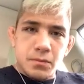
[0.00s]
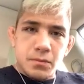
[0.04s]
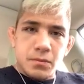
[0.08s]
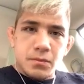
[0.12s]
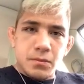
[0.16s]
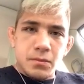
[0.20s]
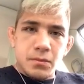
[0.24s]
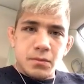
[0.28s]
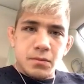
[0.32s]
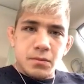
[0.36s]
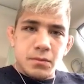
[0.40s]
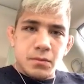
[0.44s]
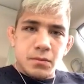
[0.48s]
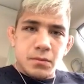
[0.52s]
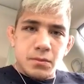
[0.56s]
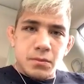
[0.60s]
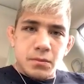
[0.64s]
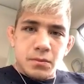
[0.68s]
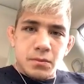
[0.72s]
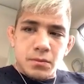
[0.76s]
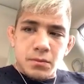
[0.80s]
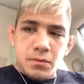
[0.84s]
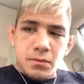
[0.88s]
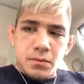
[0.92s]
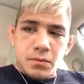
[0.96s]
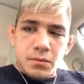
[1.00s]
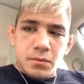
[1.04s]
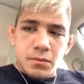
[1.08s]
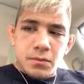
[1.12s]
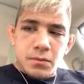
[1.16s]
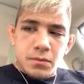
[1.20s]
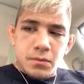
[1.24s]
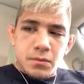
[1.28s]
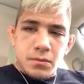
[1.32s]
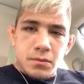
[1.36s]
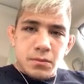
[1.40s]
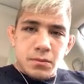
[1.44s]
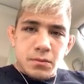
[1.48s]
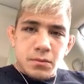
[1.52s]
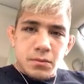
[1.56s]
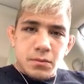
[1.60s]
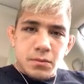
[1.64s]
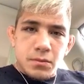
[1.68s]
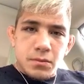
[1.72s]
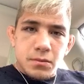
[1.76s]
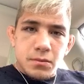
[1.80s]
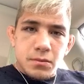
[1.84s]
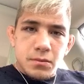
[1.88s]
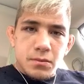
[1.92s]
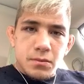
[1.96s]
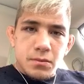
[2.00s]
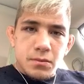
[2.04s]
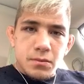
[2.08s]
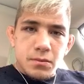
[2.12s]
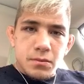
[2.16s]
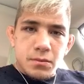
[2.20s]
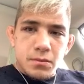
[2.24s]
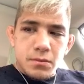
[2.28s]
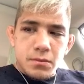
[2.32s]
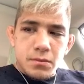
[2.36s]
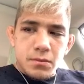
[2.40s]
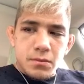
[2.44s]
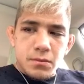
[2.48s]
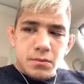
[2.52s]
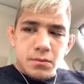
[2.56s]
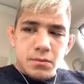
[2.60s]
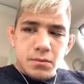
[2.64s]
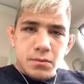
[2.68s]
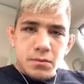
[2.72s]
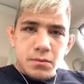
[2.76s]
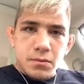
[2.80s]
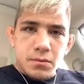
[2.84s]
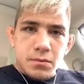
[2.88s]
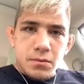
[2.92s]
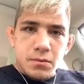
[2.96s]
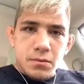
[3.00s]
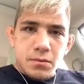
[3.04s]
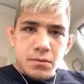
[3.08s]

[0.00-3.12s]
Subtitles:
This person isn't speaking.